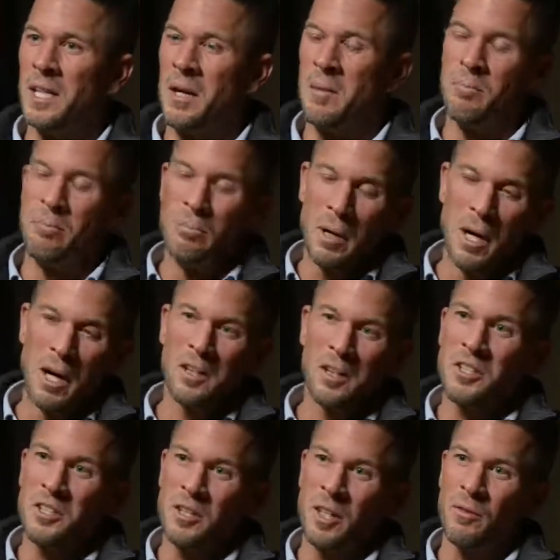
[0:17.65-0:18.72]
And
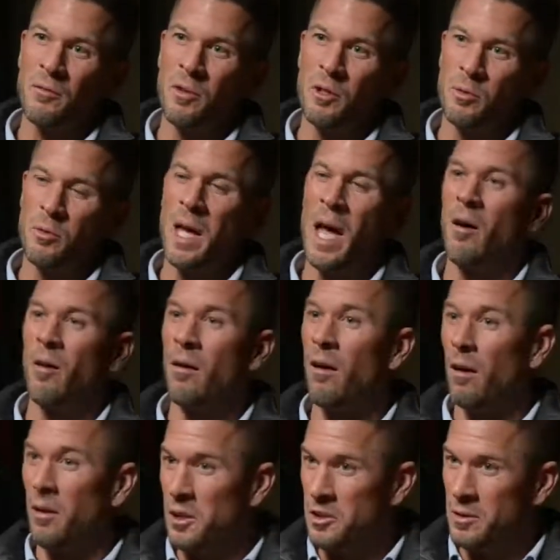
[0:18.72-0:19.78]
Baal suffers with
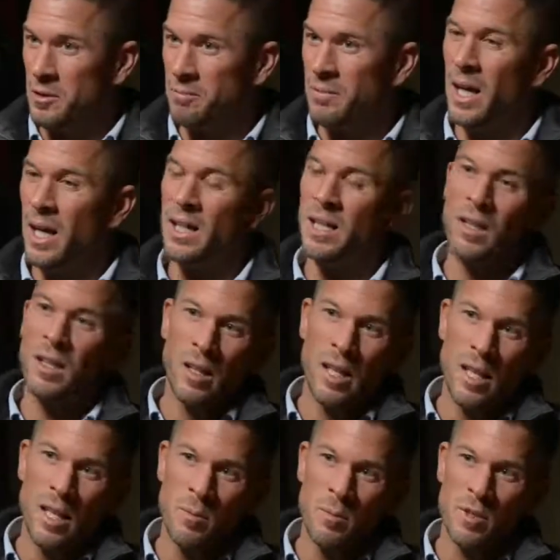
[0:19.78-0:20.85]
alcoholism, and he
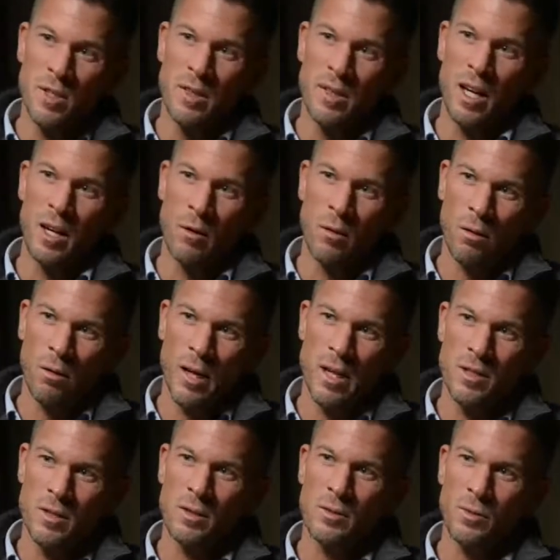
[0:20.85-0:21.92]
claims that
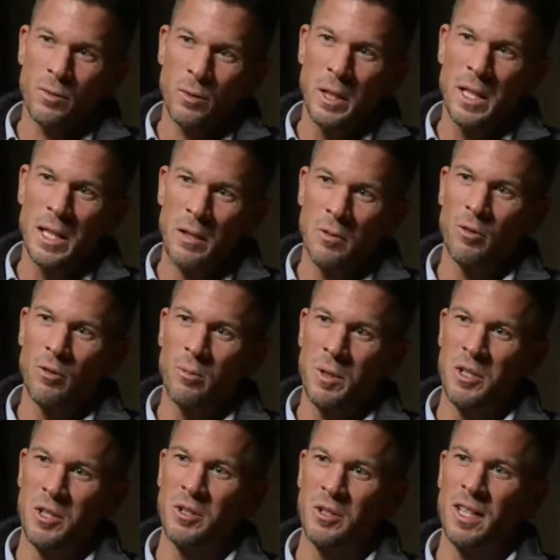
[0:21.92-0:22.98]
Christ freed him from
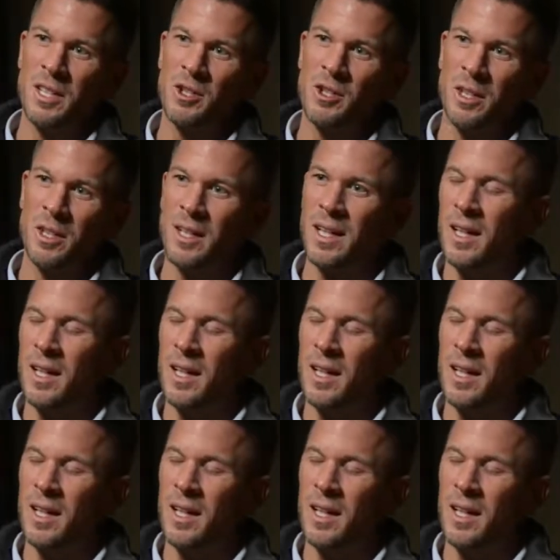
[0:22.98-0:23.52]
his addiction.